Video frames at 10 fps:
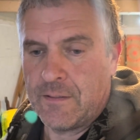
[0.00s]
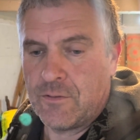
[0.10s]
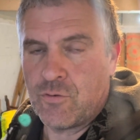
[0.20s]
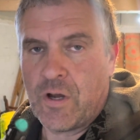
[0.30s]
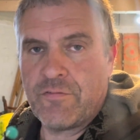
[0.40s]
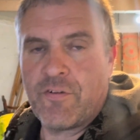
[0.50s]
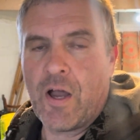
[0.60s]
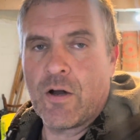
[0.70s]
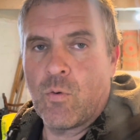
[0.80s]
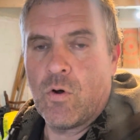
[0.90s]
dry
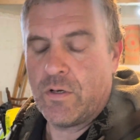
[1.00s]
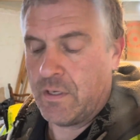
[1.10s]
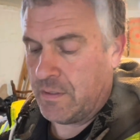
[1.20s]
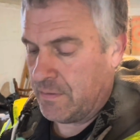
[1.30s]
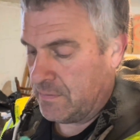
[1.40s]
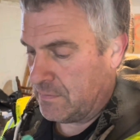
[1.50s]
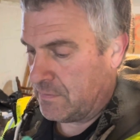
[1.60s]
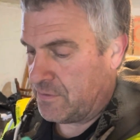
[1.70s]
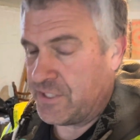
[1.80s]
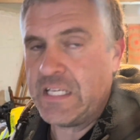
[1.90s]
firewood.
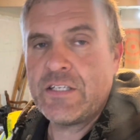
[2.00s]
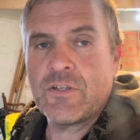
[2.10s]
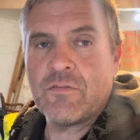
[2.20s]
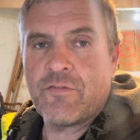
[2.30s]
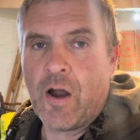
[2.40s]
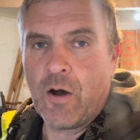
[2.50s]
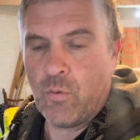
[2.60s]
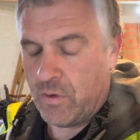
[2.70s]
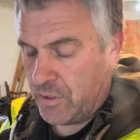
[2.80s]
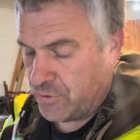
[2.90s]
Seasoned
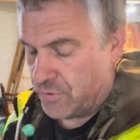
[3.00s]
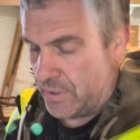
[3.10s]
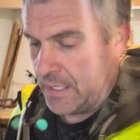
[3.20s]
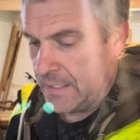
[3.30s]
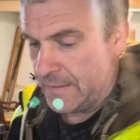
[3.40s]
firewood, I should say.